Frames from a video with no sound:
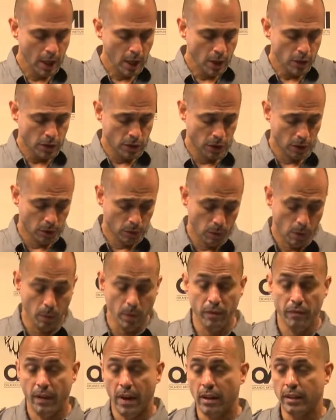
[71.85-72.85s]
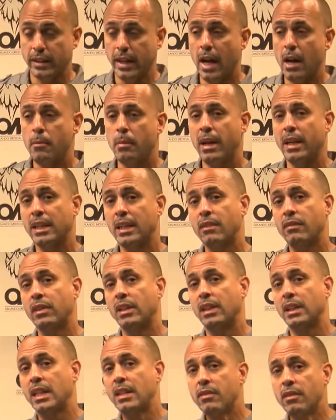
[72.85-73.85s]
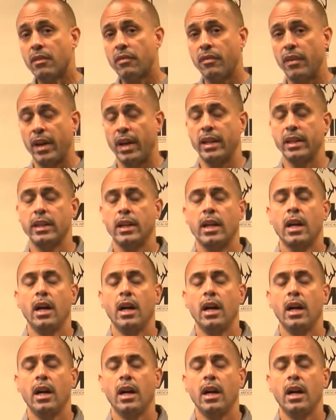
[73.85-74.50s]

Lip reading: So what we found out by giving Levophed,